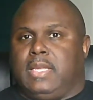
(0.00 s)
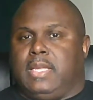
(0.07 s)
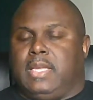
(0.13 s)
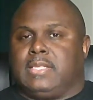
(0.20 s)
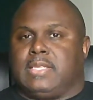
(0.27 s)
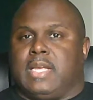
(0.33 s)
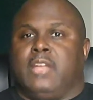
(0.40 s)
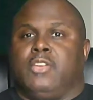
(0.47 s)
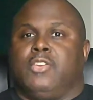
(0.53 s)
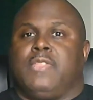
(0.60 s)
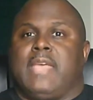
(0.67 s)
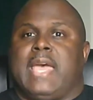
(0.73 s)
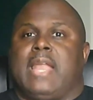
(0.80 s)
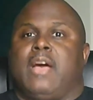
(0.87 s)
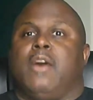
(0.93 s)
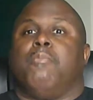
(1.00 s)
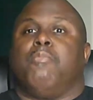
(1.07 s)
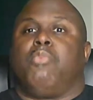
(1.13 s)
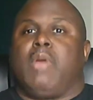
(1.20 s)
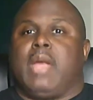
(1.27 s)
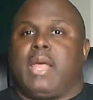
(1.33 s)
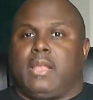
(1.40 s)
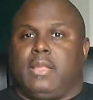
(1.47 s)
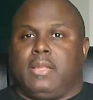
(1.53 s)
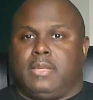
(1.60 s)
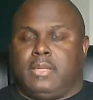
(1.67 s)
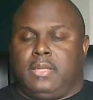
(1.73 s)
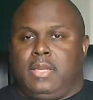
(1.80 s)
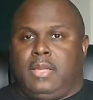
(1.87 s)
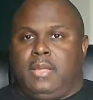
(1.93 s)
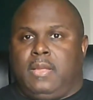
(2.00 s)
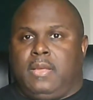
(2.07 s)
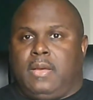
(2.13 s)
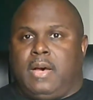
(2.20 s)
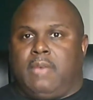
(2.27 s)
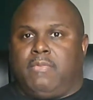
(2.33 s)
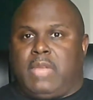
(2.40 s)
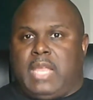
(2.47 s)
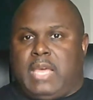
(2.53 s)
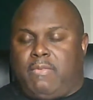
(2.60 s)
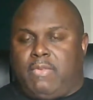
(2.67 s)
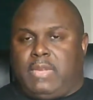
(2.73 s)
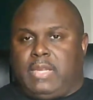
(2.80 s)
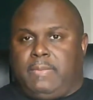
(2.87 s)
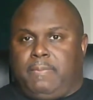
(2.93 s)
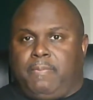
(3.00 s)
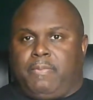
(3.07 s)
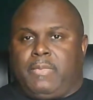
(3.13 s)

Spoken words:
is under that umbrella of leveling.